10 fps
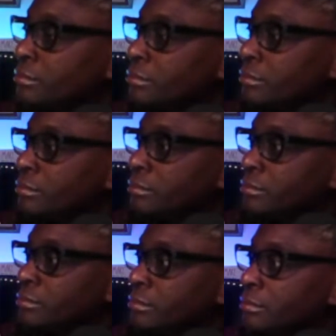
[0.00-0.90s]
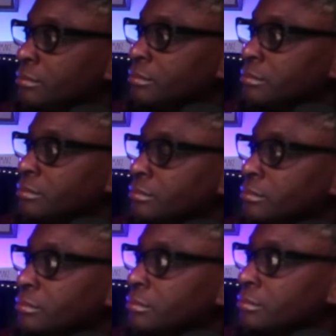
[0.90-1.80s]

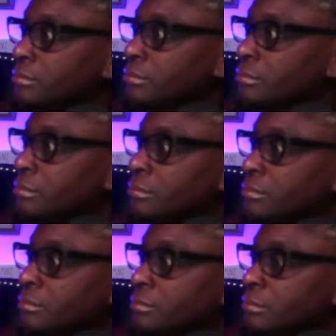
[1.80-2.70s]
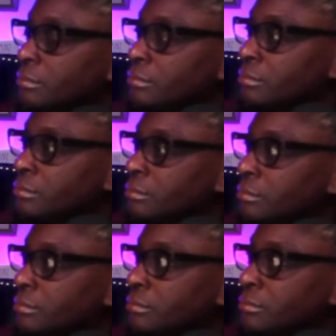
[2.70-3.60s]

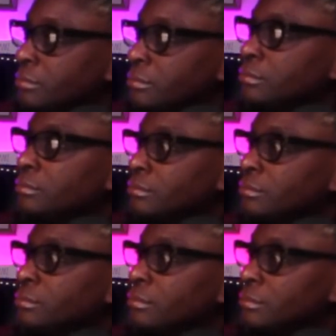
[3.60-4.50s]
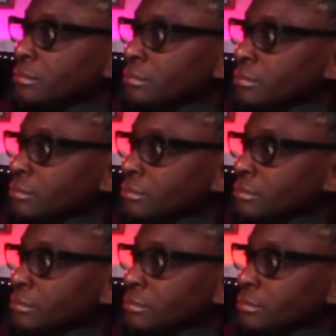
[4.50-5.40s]

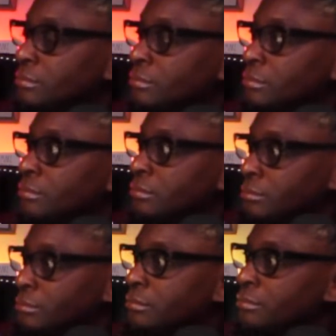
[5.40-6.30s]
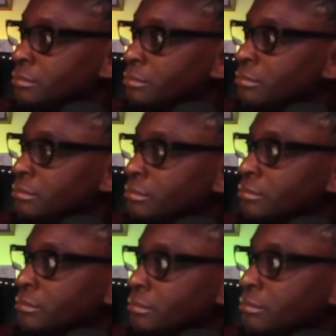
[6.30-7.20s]

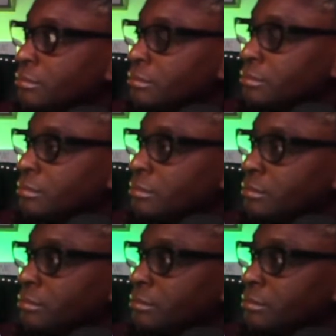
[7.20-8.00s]
The person shown says nothing.